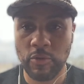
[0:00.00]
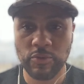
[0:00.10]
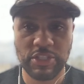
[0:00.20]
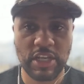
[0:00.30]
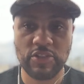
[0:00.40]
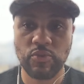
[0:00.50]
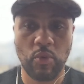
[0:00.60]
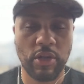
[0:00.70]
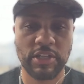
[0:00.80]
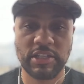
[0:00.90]
who just
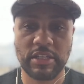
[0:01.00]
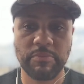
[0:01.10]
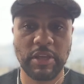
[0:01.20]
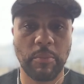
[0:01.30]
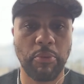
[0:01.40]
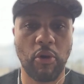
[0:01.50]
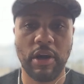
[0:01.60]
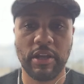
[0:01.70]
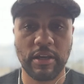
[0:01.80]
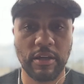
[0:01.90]
want to just be a
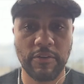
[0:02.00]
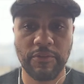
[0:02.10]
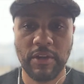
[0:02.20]
part of